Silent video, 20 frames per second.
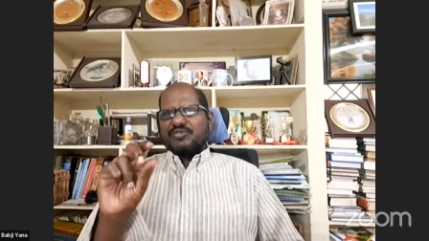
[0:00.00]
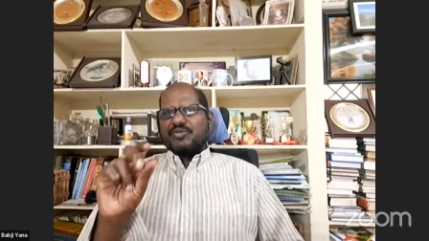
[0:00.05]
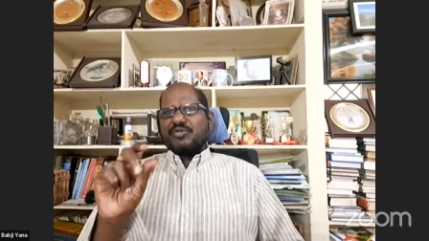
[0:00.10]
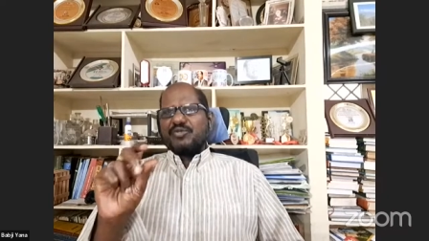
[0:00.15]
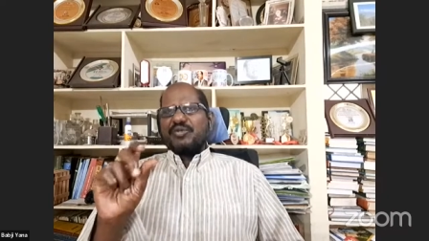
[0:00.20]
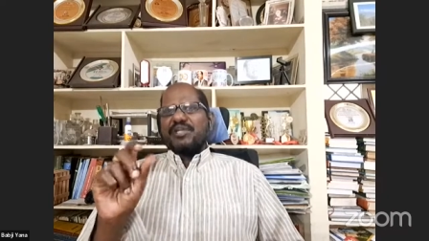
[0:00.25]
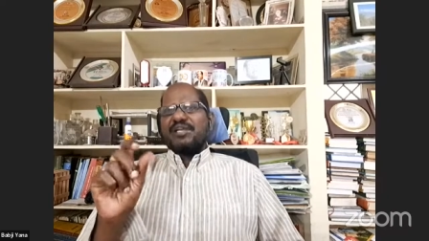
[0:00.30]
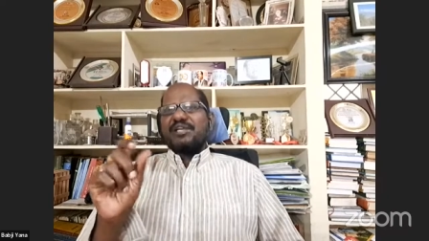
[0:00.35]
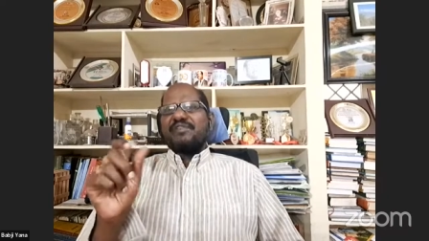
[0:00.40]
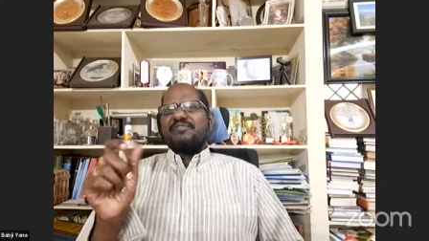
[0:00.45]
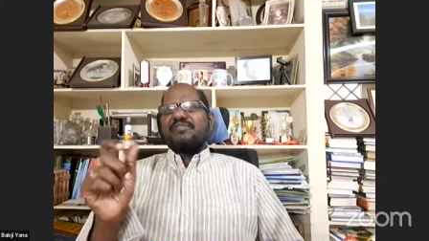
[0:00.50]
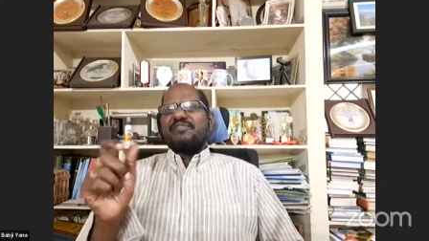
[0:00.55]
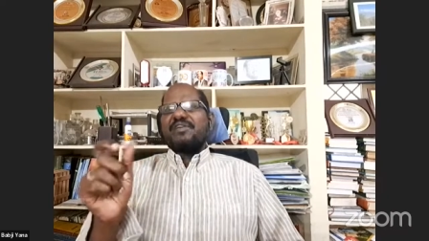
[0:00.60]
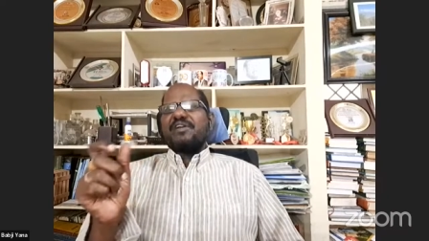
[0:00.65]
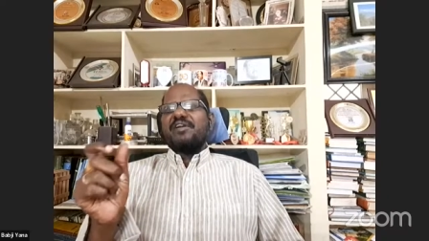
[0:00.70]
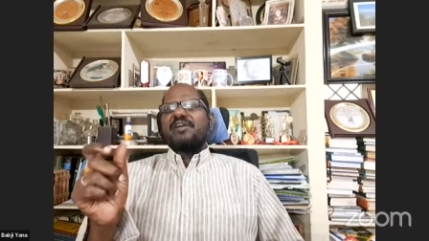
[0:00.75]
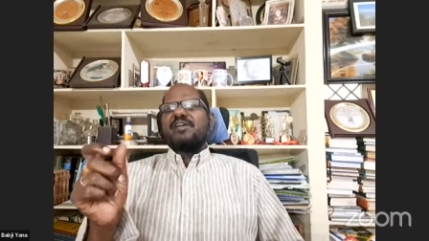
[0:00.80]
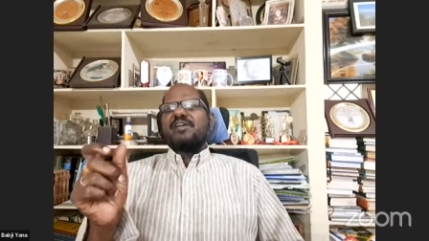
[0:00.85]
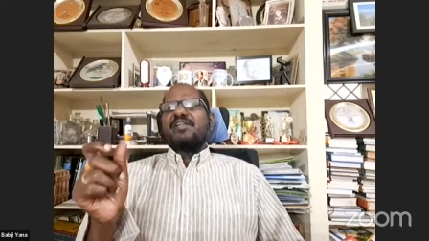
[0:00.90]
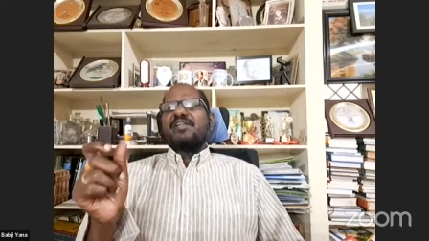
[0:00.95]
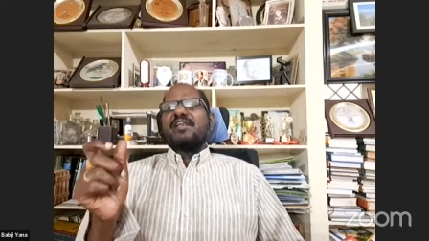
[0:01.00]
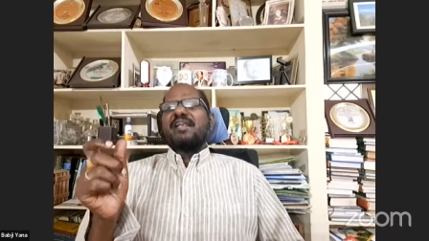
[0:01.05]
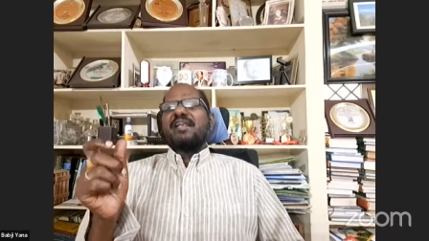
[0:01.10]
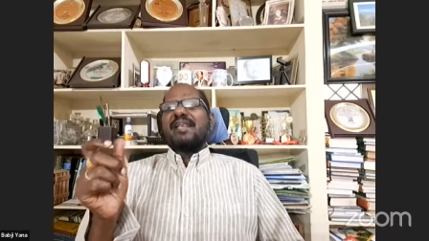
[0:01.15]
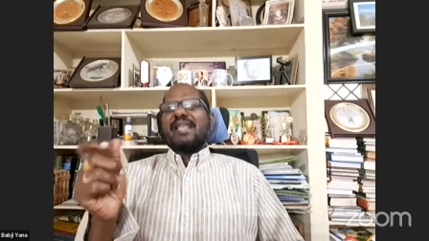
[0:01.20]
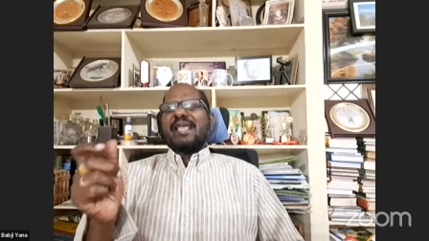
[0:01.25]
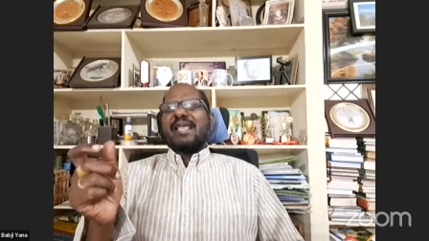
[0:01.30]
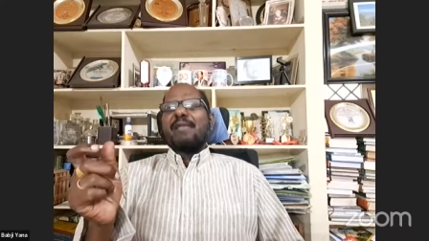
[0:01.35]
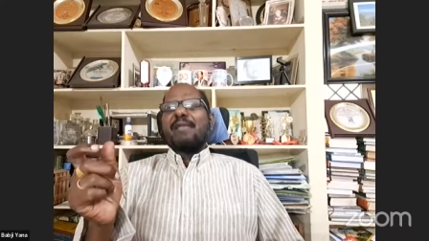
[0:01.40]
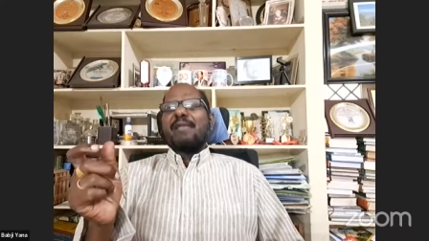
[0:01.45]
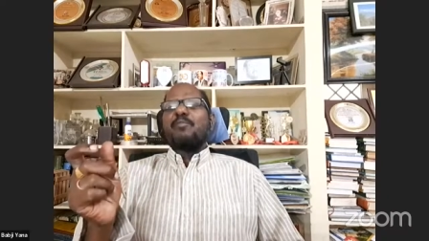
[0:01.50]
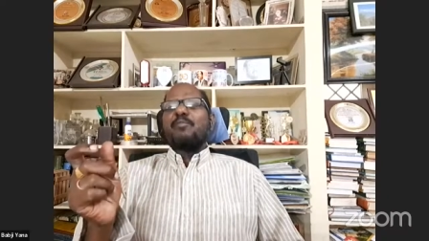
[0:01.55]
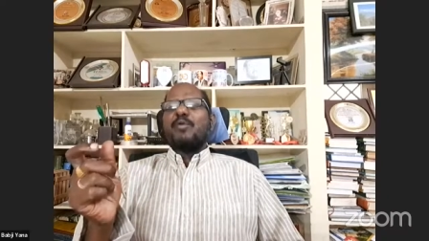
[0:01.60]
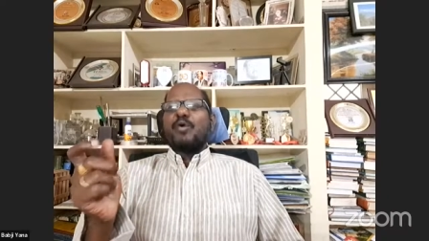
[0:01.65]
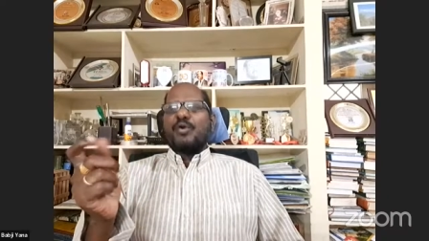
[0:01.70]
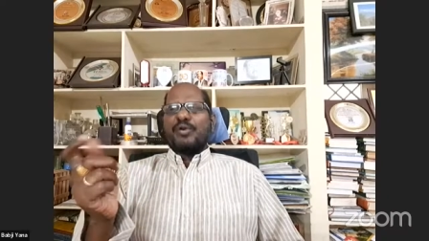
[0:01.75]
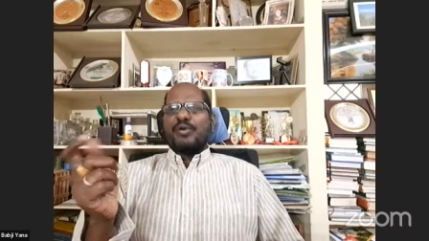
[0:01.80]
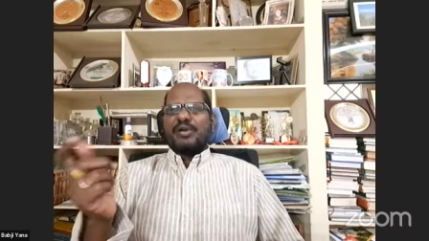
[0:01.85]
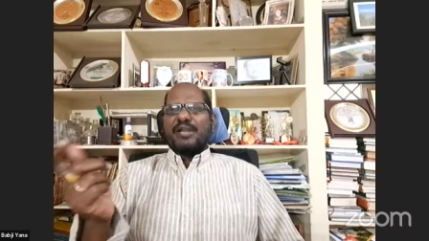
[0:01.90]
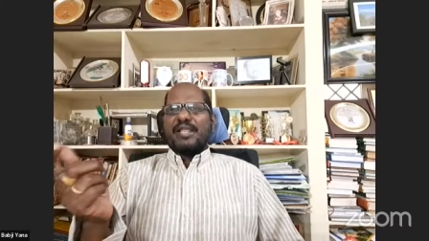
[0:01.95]
took a different name
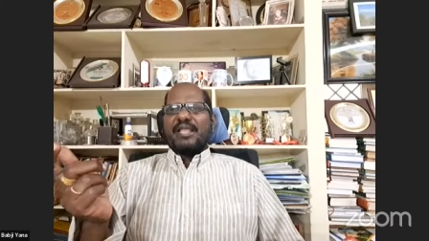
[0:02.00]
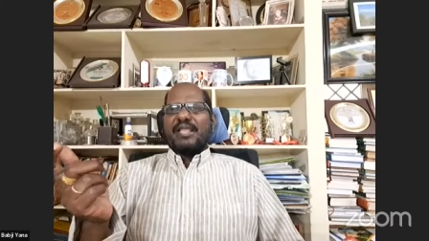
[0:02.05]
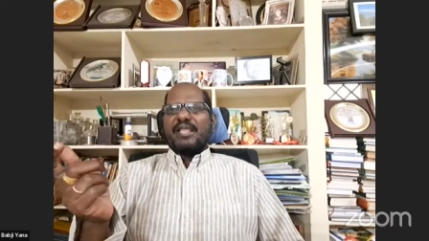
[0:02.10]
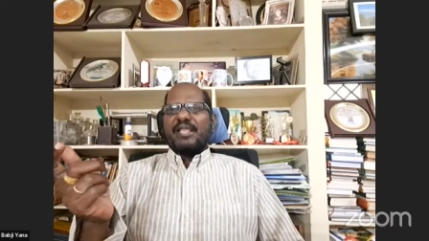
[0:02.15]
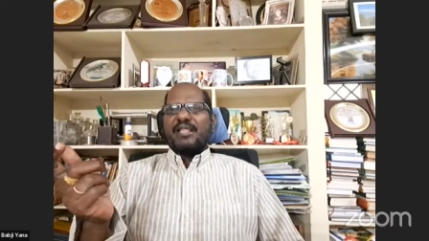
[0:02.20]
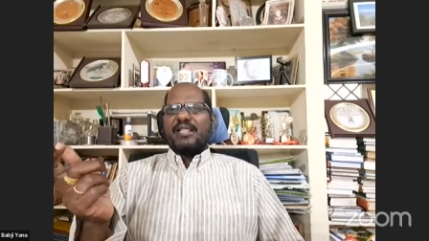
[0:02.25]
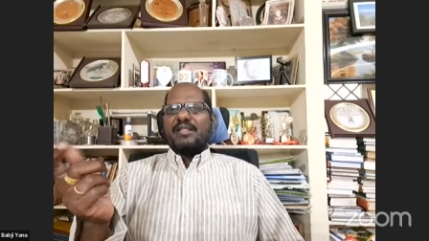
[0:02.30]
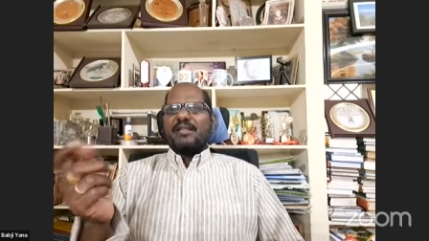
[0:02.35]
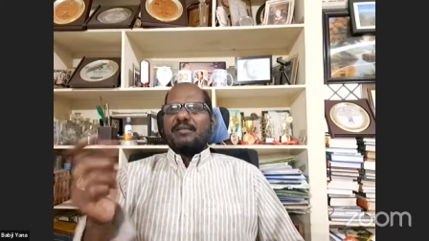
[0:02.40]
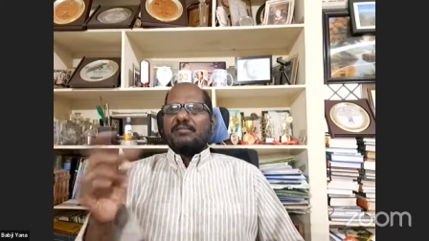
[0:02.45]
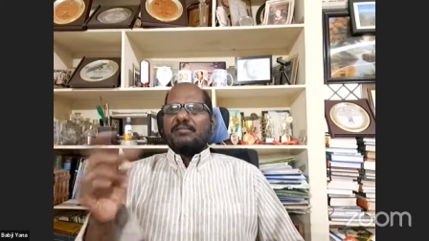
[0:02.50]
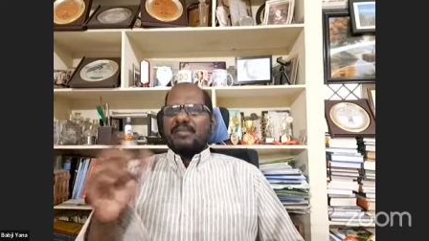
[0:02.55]
only,